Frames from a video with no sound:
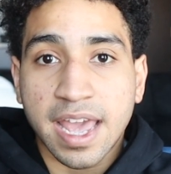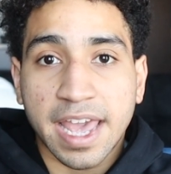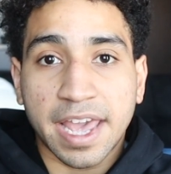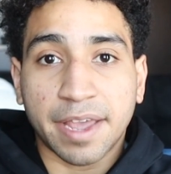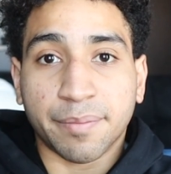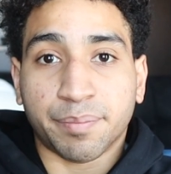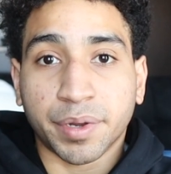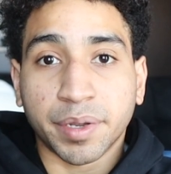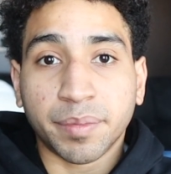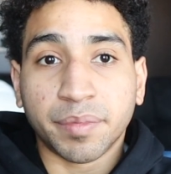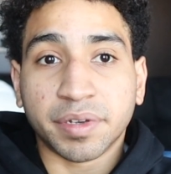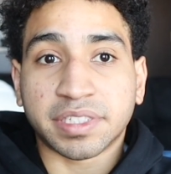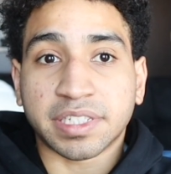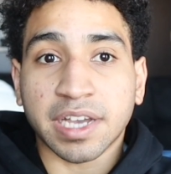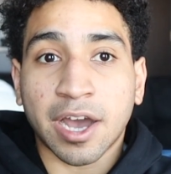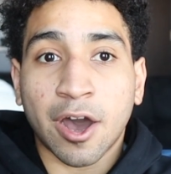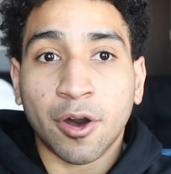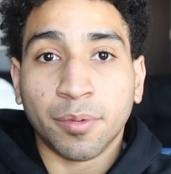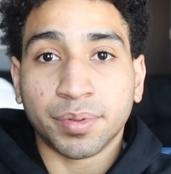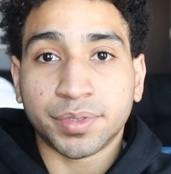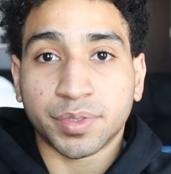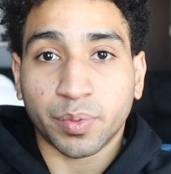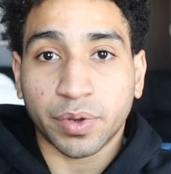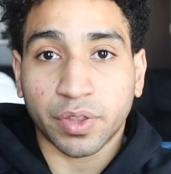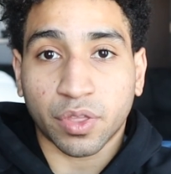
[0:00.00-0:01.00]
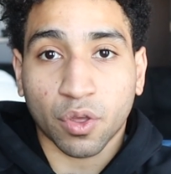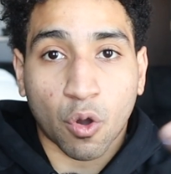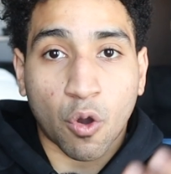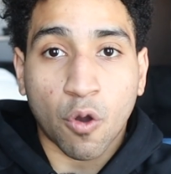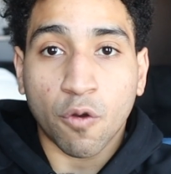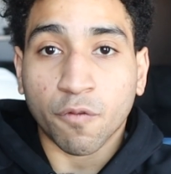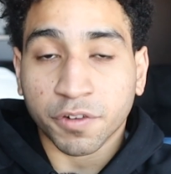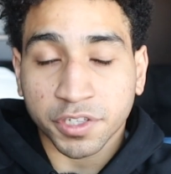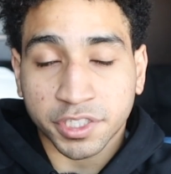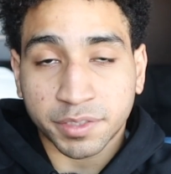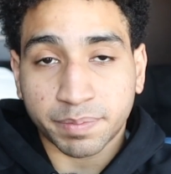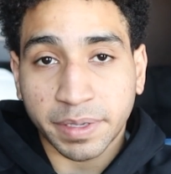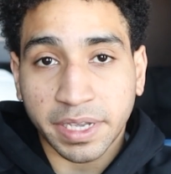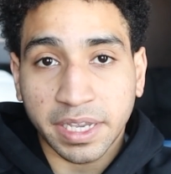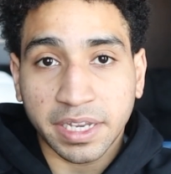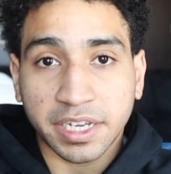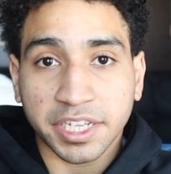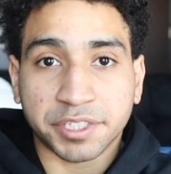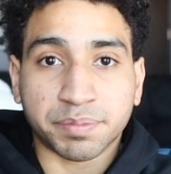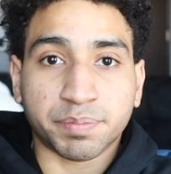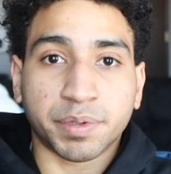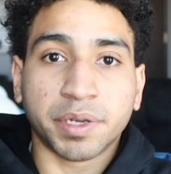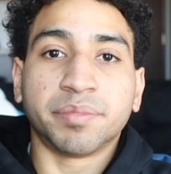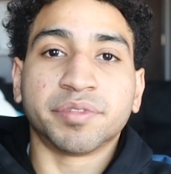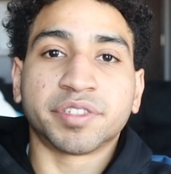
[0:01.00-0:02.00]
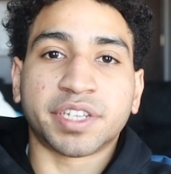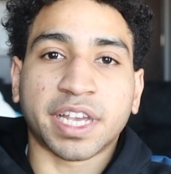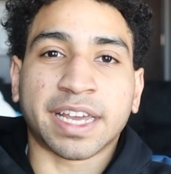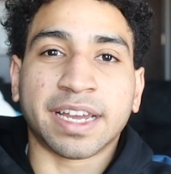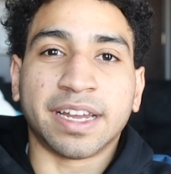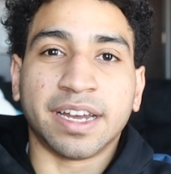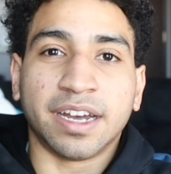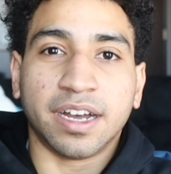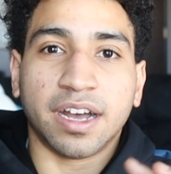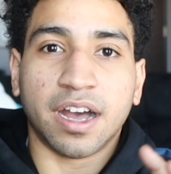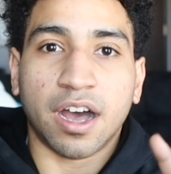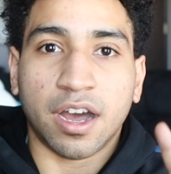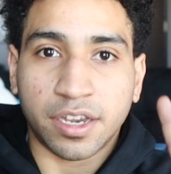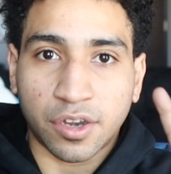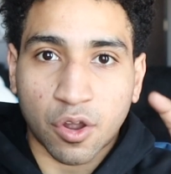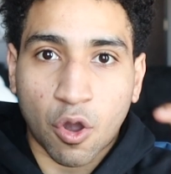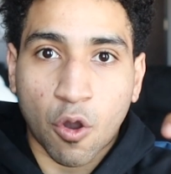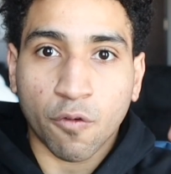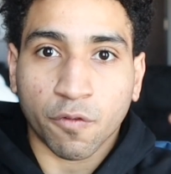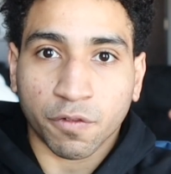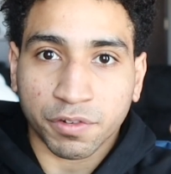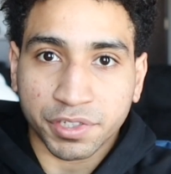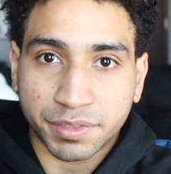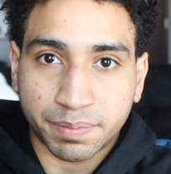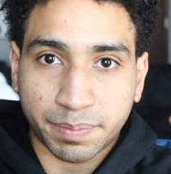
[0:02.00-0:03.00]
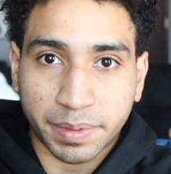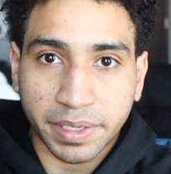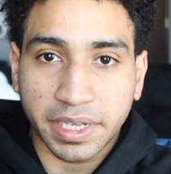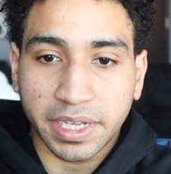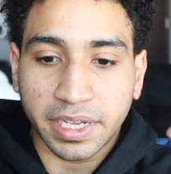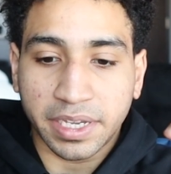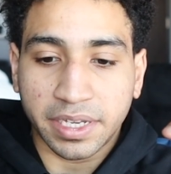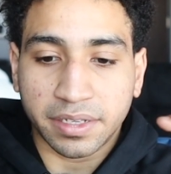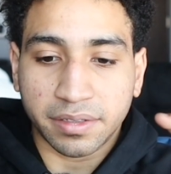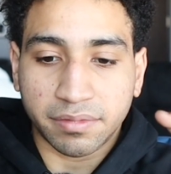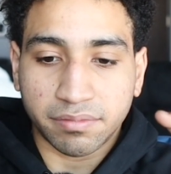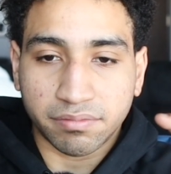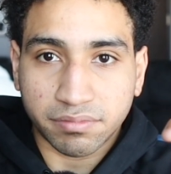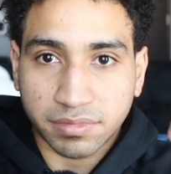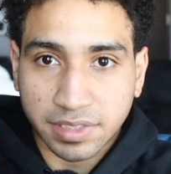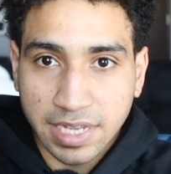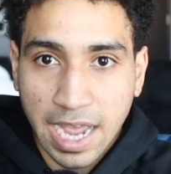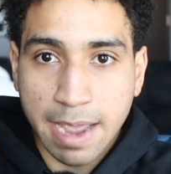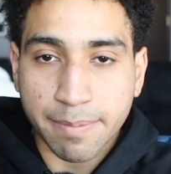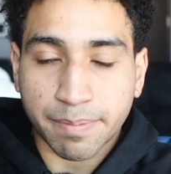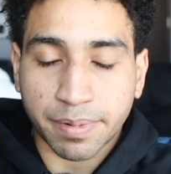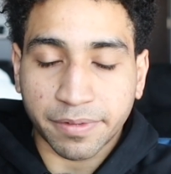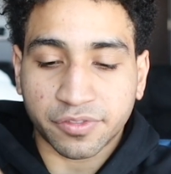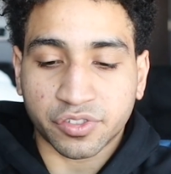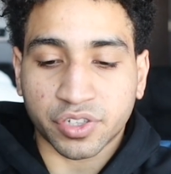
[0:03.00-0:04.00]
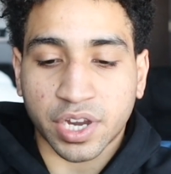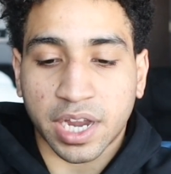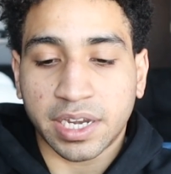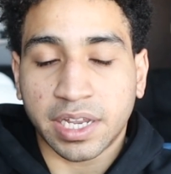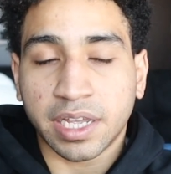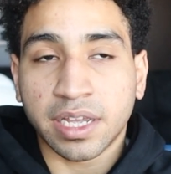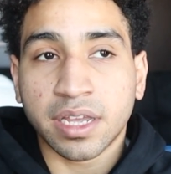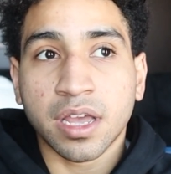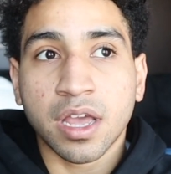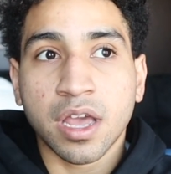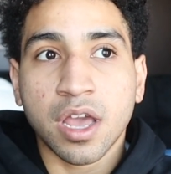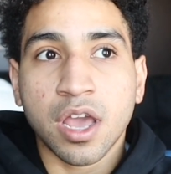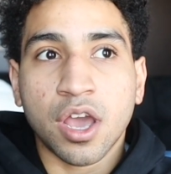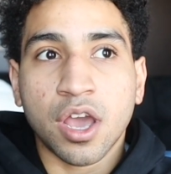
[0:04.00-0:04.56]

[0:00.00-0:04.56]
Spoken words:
It pretty much helps with overspeed. It's pretty much like an overspeed type of training.